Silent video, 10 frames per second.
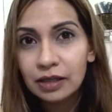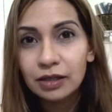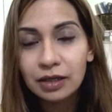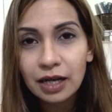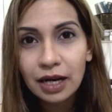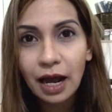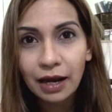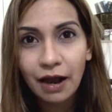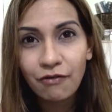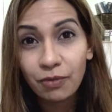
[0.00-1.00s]
the day I
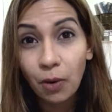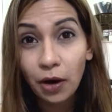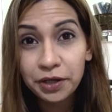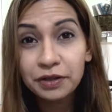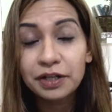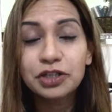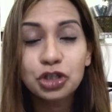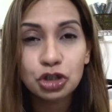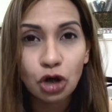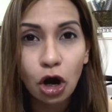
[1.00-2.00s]
have a body that's
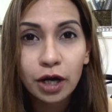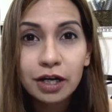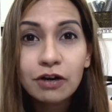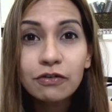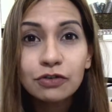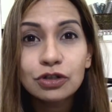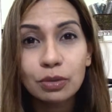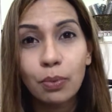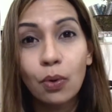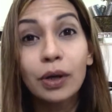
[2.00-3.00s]
strong enough to
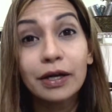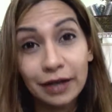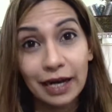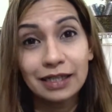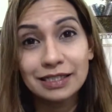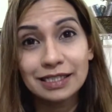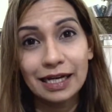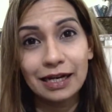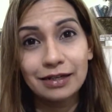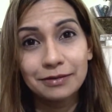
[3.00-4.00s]
support a
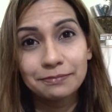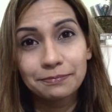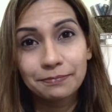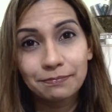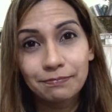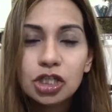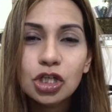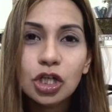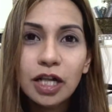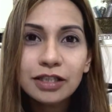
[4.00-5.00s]
handstand.
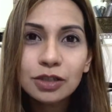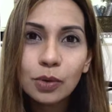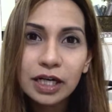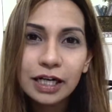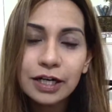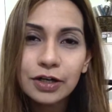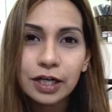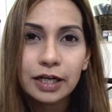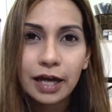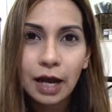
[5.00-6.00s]
So let's quickly
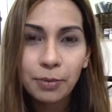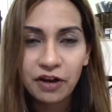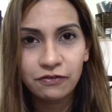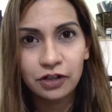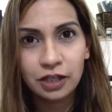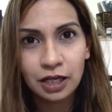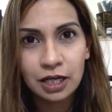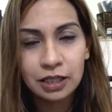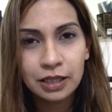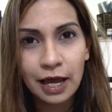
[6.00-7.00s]
recap
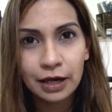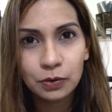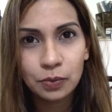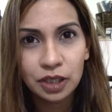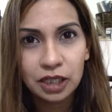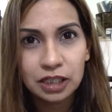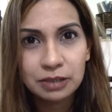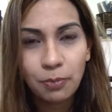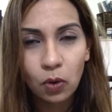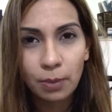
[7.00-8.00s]
everything that we
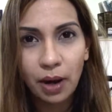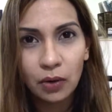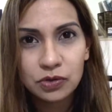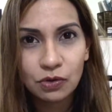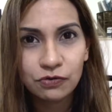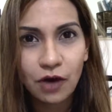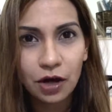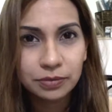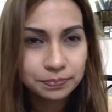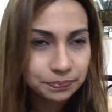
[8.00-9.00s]
spoke about so far.